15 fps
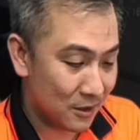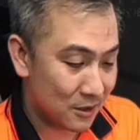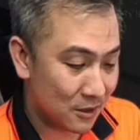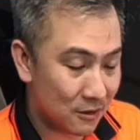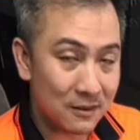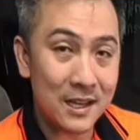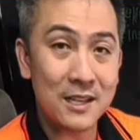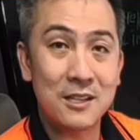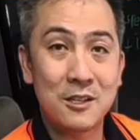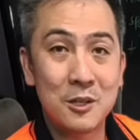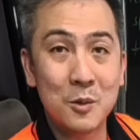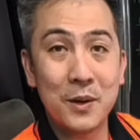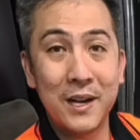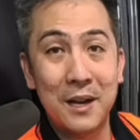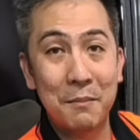So let's
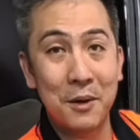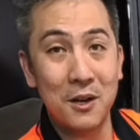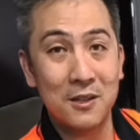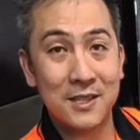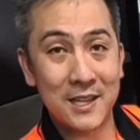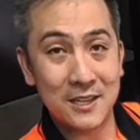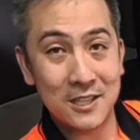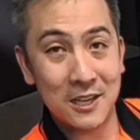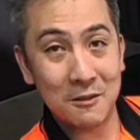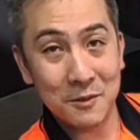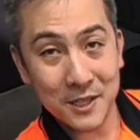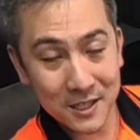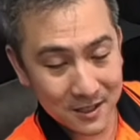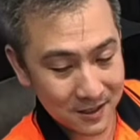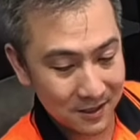do an unboxing, shall
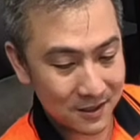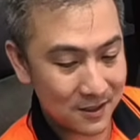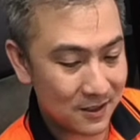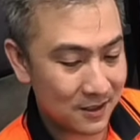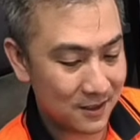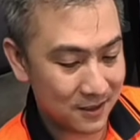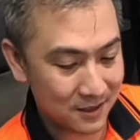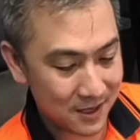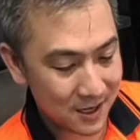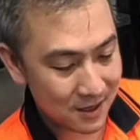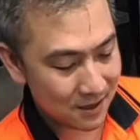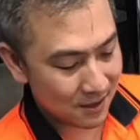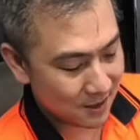we? Okay.